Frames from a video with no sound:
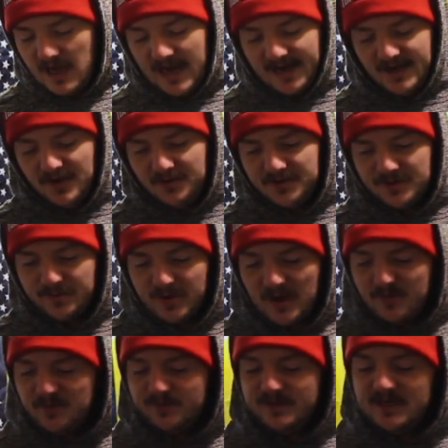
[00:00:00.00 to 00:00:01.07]
I know where the
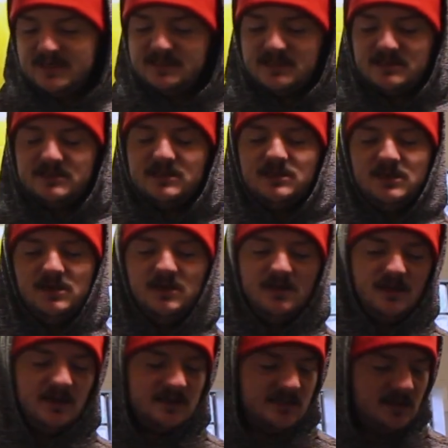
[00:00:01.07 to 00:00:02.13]
problem is, it's in
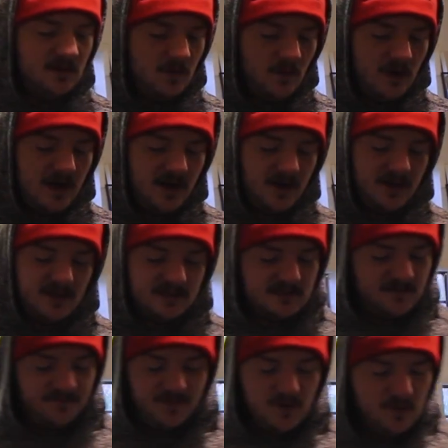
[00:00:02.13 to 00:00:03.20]
the, it's in the wiring, it's
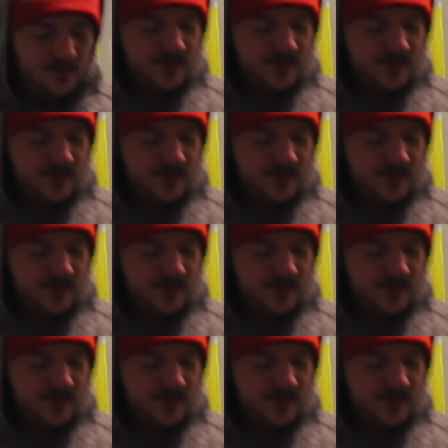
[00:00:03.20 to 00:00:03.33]
the fuel